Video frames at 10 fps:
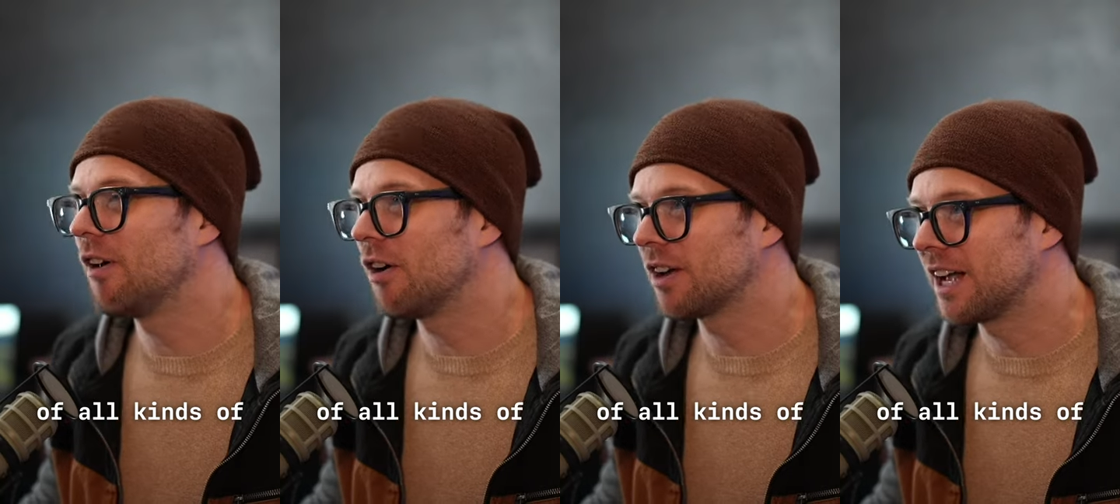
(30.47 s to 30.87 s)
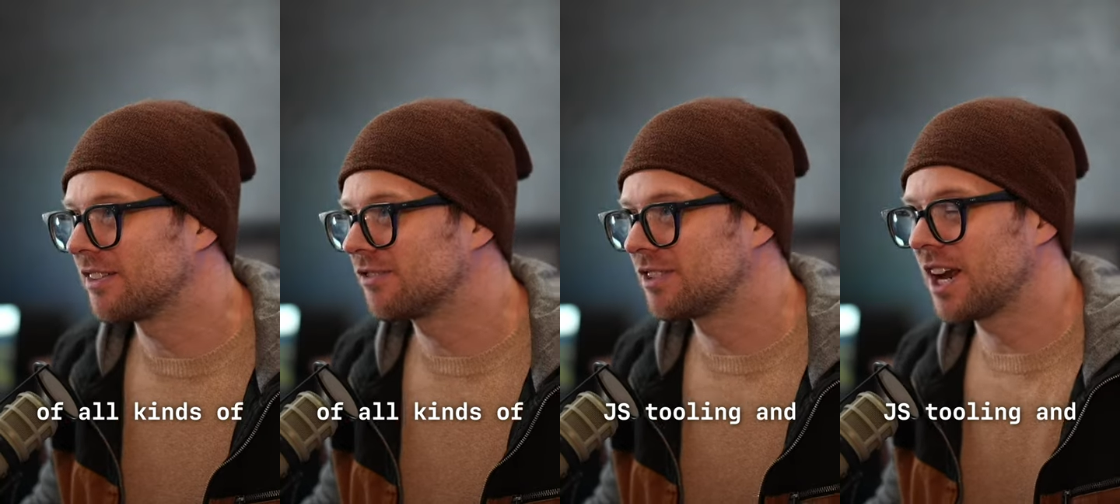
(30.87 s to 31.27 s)
all
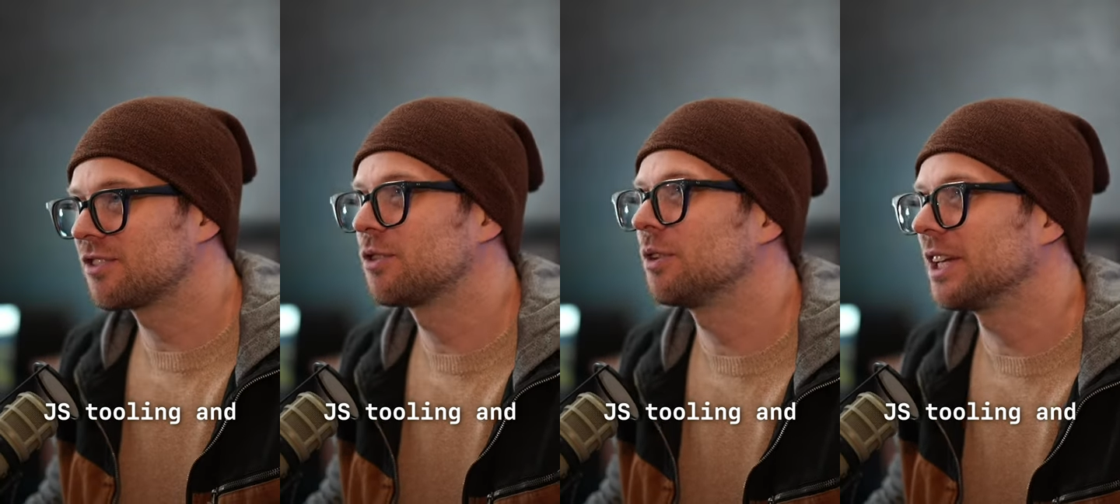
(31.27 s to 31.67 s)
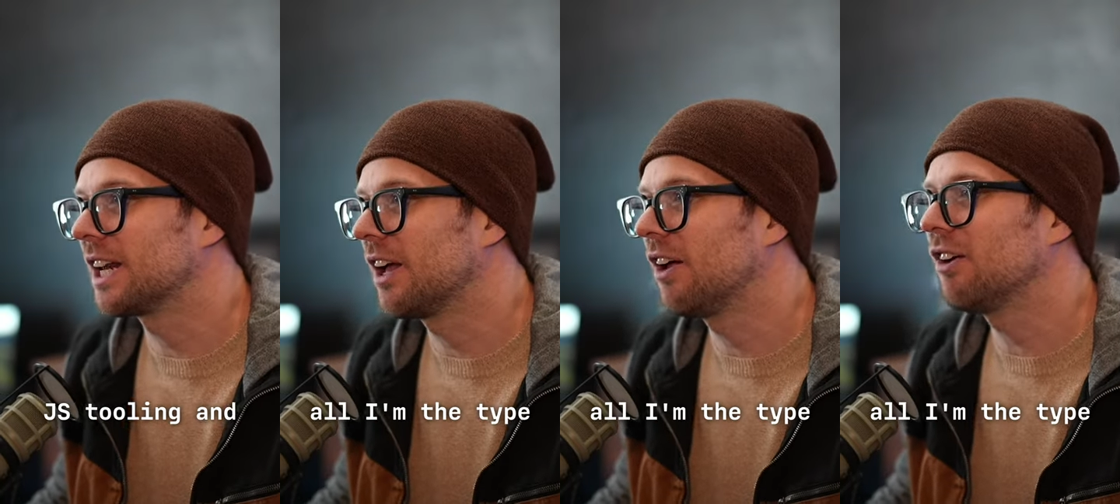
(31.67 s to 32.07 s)
kinds of JS tooling,
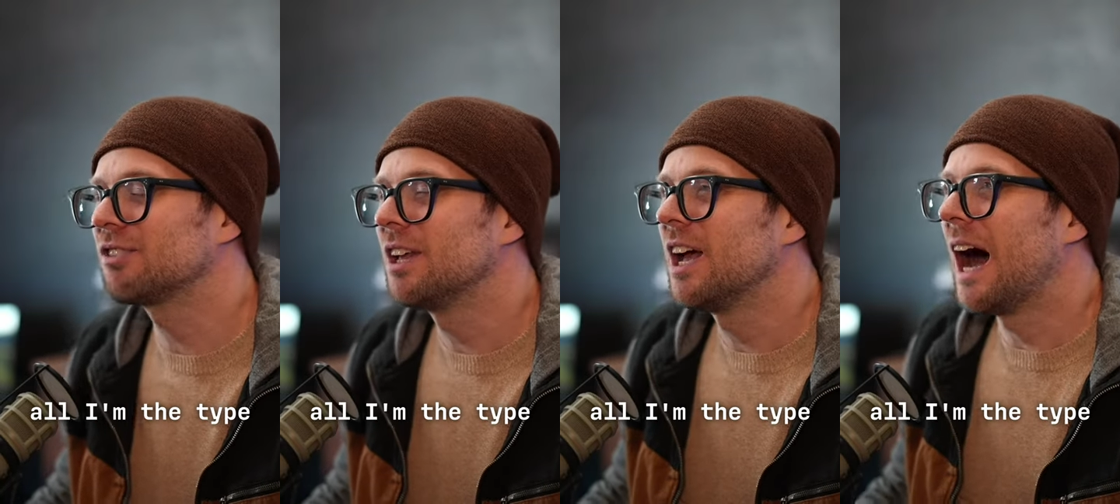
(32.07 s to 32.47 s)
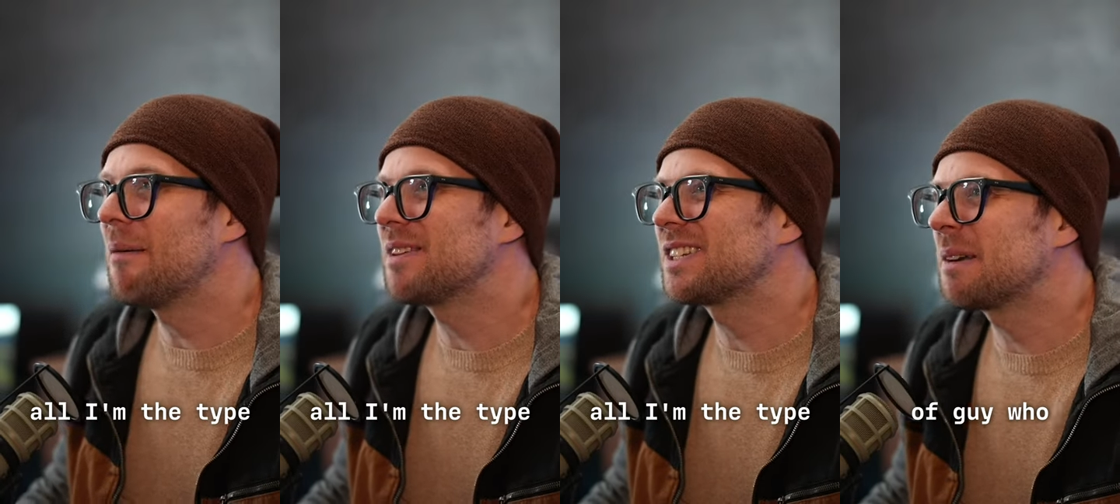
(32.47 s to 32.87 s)
and I'll
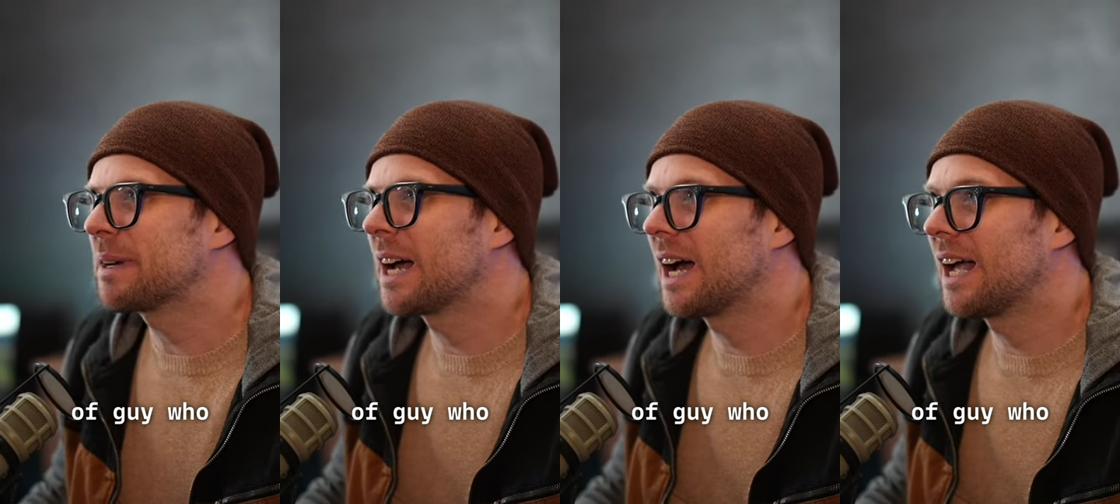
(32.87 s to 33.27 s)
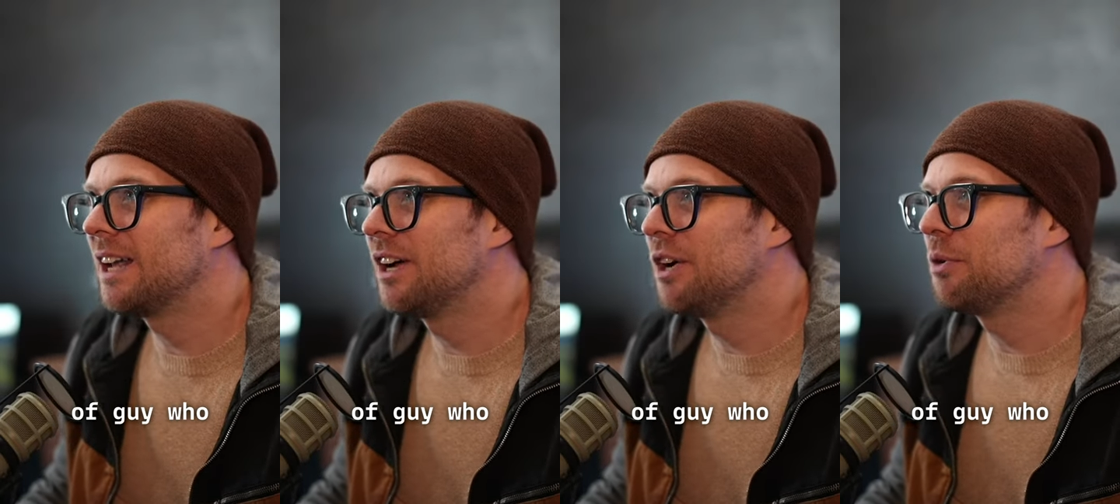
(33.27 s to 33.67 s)
I'm the type of guy
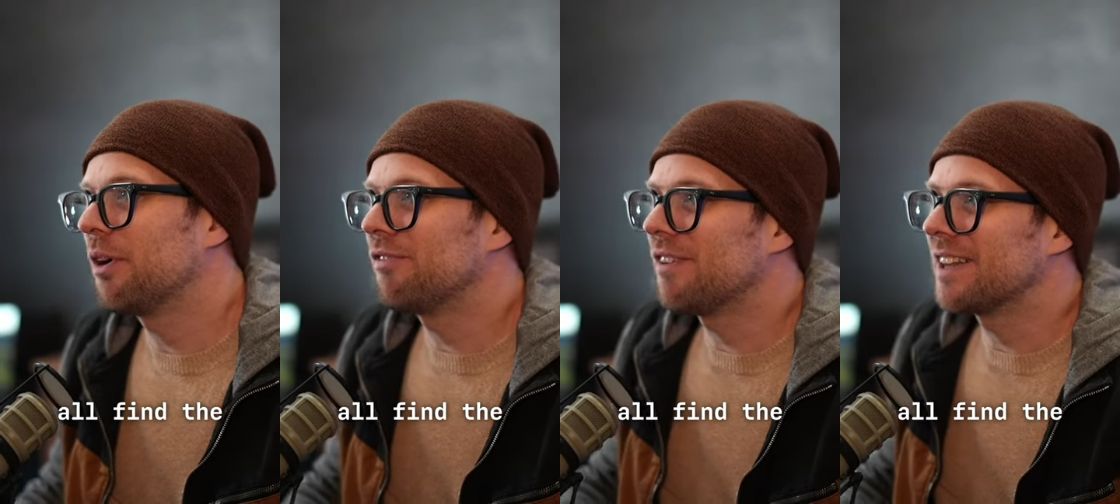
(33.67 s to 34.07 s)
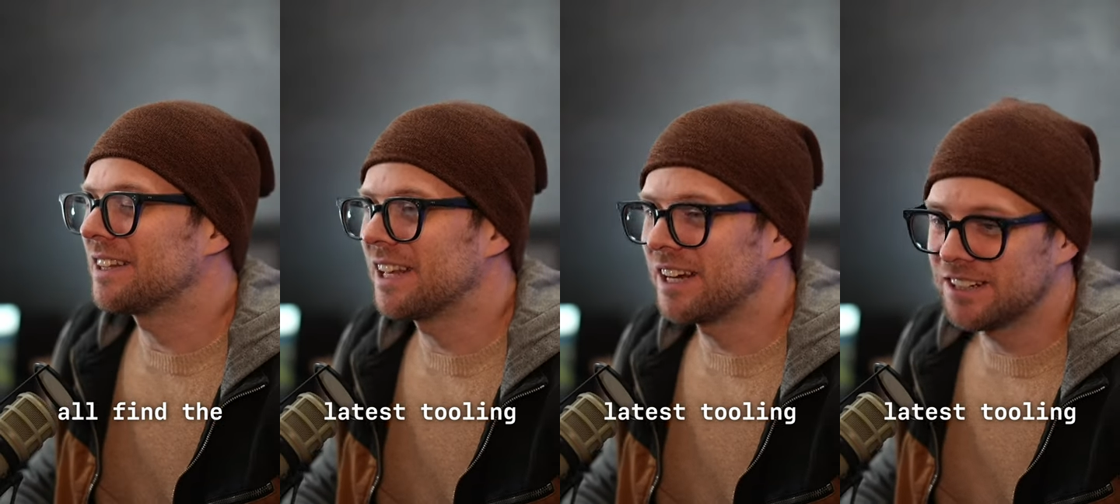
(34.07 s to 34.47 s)
who I'll find the
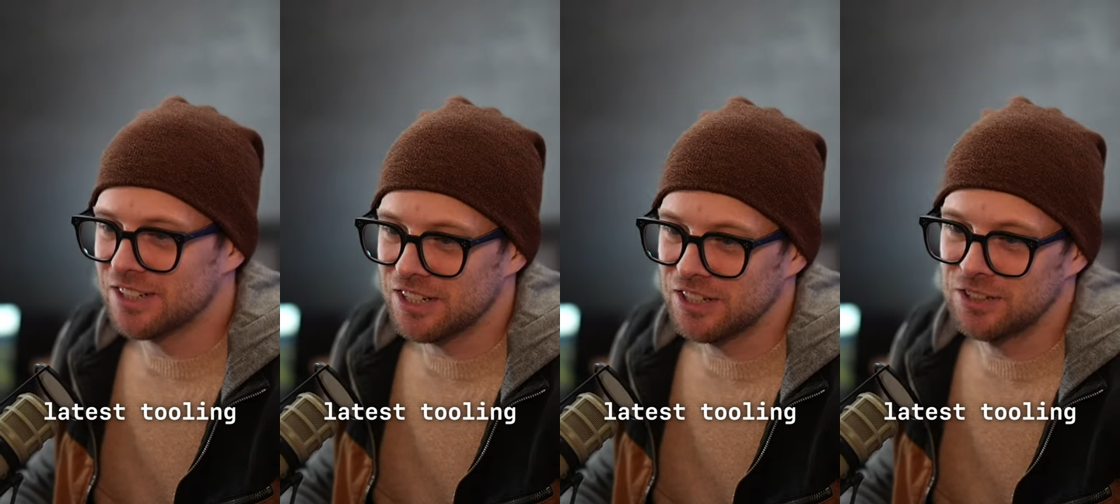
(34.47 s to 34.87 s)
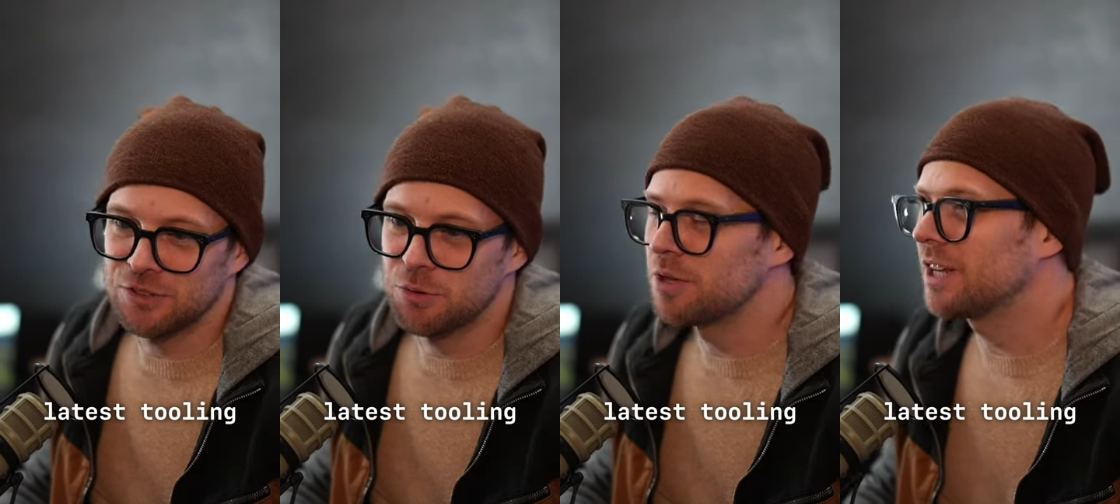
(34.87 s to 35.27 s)
latest
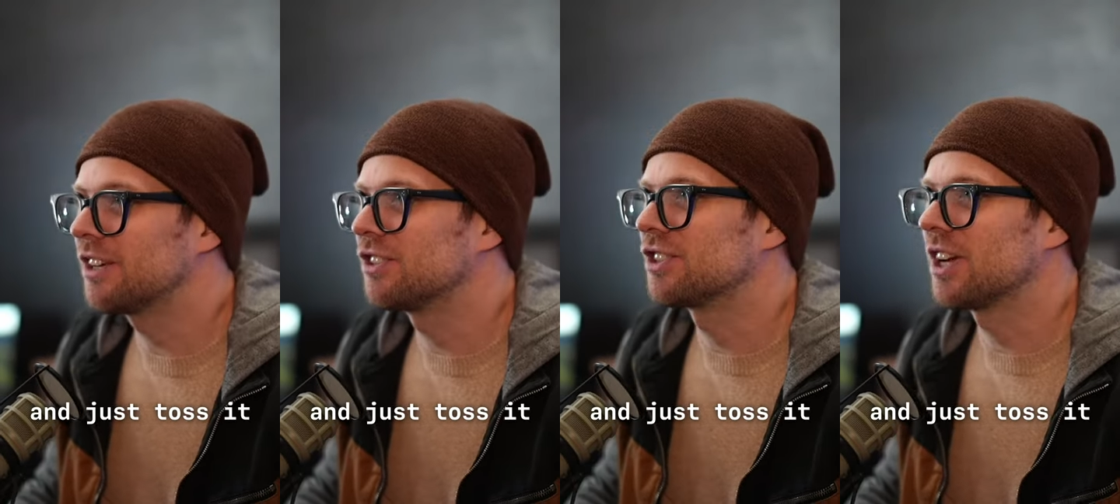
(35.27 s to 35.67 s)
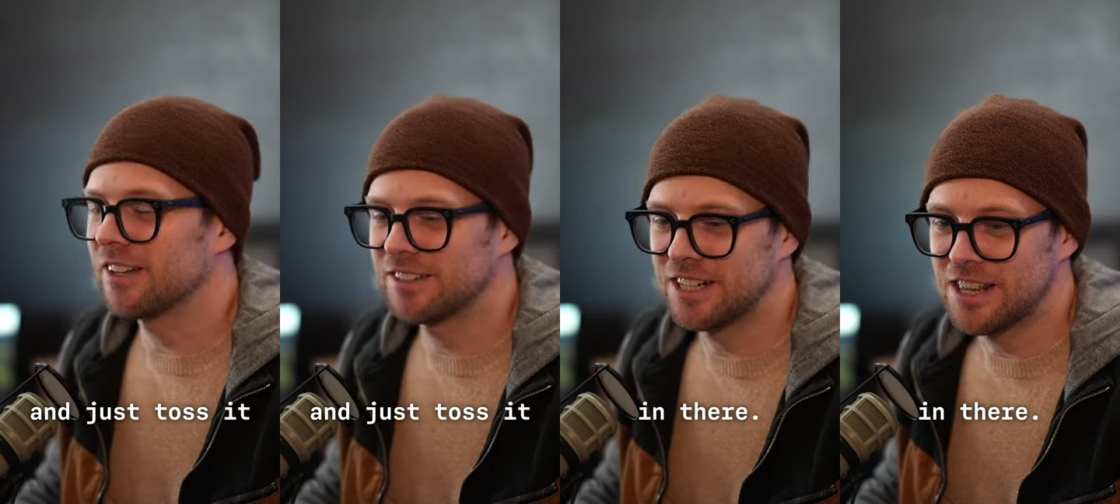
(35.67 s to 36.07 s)
tooling and just
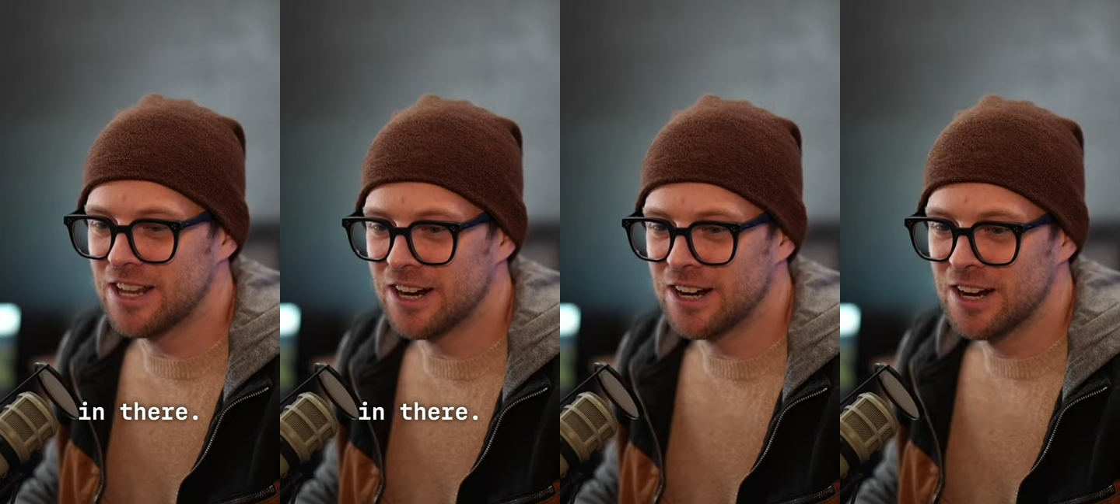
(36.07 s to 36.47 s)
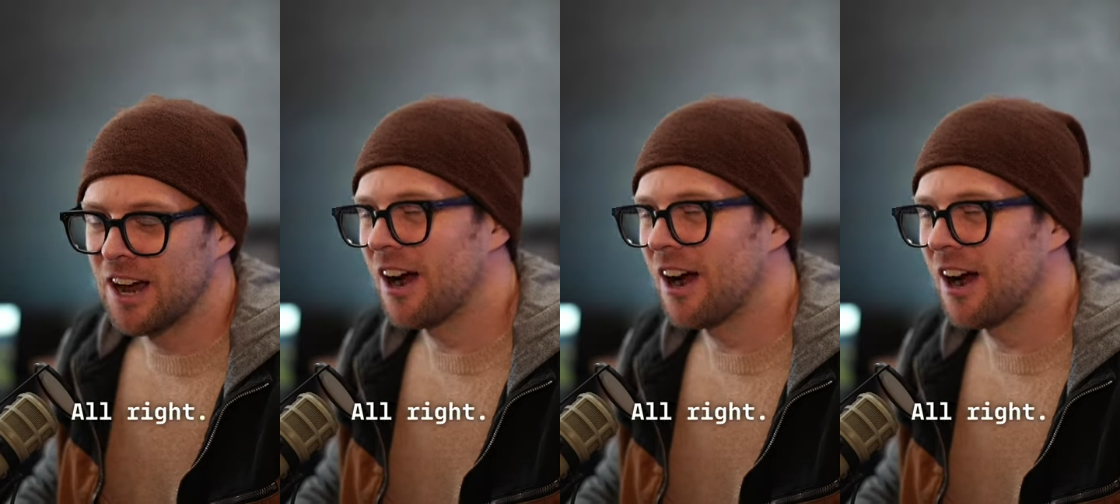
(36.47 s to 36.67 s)
toss it in there.